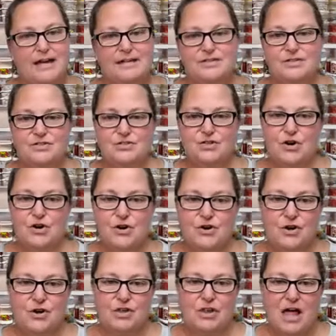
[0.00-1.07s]
to
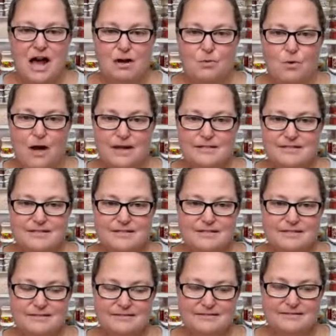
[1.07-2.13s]
turn clockwise.
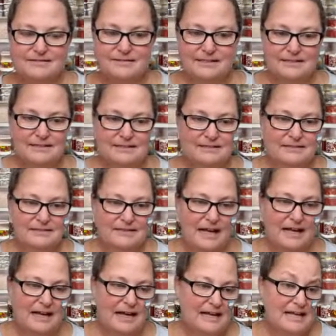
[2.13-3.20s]

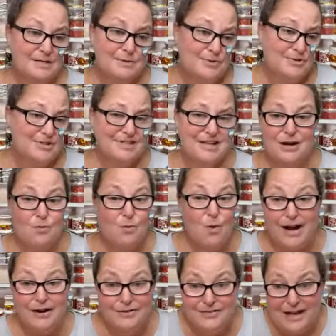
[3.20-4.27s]
I guess we're just kind of
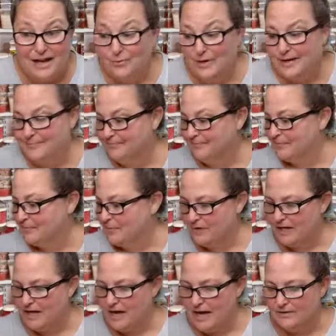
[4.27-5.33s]
wired that way.
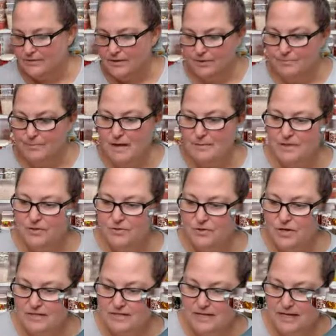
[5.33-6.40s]
Okay, I don't know. Maybe you
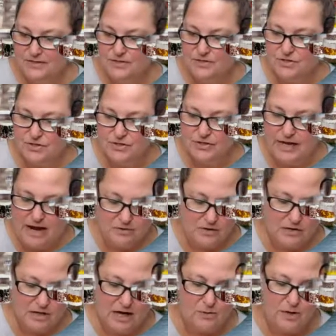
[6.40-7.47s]
guys like to turn
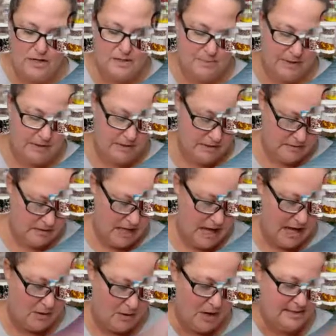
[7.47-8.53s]
counterclockwise, but
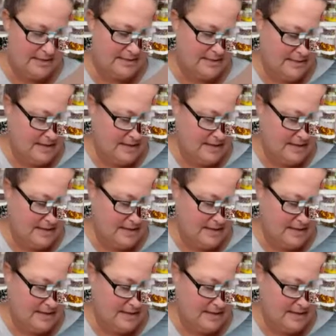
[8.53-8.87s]
clockwise